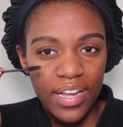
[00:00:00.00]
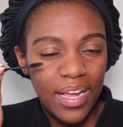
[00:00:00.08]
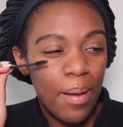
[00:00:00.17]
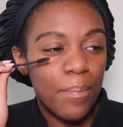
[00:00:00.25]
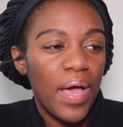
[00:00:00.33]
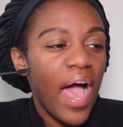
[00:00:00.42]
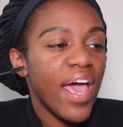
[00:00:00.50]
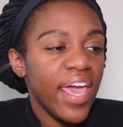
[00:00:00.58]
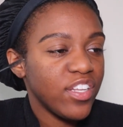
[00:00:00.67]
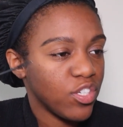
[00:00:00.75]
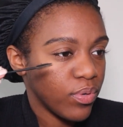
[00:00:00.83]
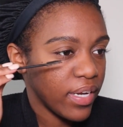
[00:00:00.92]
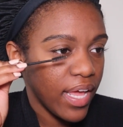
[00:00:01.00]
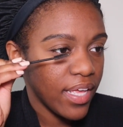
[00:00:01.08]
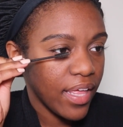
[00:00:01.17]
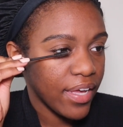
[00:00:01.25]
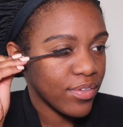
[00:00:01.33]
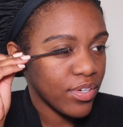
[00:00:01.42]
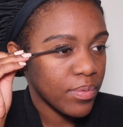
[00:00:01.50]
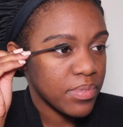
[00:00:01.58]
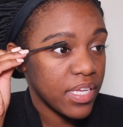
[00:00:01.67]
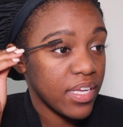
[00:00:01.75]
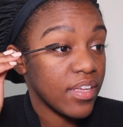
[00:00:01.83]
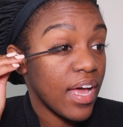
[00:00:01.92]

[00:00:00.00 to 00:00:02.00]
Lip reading: like, but I hate doing that, like, you know what I'm saying?